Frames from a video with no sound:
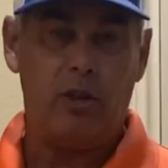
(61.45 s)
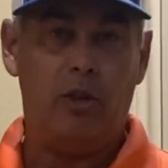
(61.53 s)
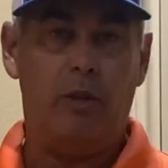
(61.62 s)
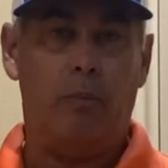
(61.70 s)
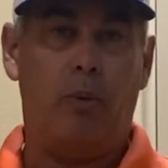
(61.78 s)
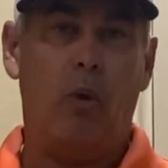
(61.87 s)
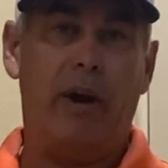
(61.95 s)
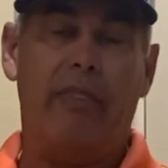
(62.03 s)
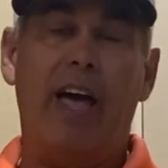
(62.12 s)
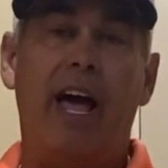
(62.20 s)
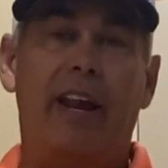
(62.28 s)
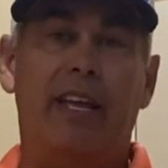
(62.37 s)
The point of
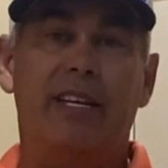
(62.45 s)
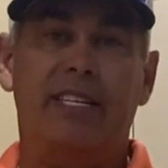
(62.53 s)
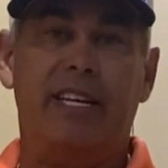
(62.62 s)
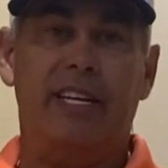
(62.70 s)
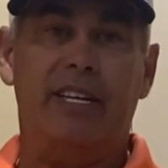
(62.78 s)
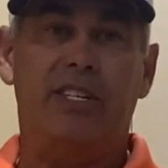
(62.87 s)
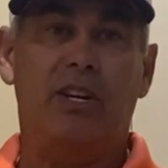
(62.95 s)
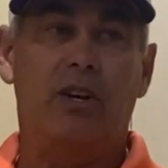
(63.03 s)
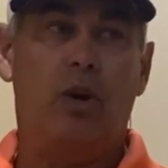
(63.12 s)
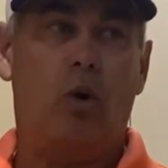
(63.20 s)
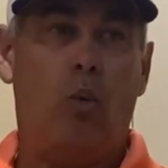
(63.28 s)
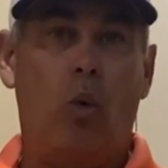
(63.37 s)
that is
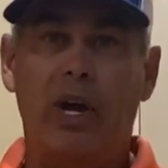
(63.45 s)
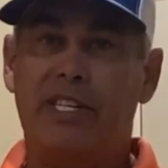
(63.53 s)
what